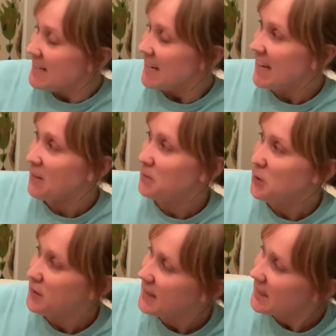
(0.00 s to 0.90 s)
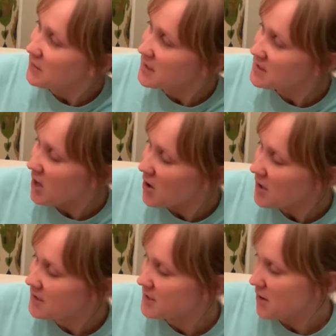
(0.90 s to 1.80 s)
If You Give a Dog
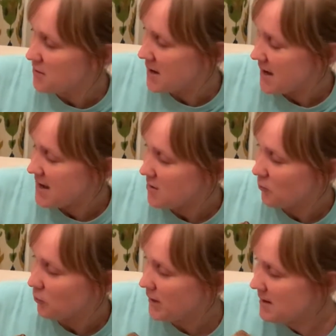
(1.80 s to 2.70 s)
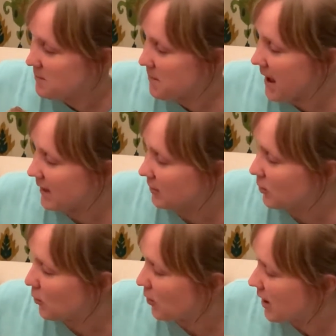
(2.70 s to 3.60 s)
a Donut, written by
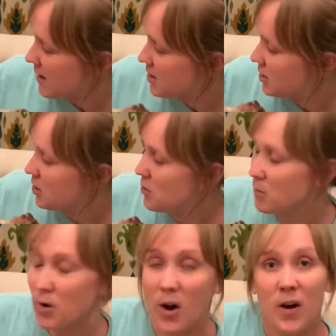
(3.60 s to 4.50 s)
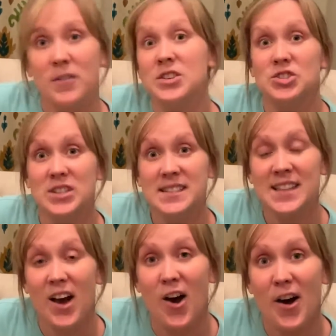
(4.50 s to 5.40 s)
Laura Numeroff. She's
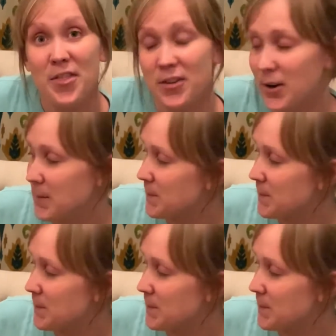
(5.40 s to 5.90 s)
the author.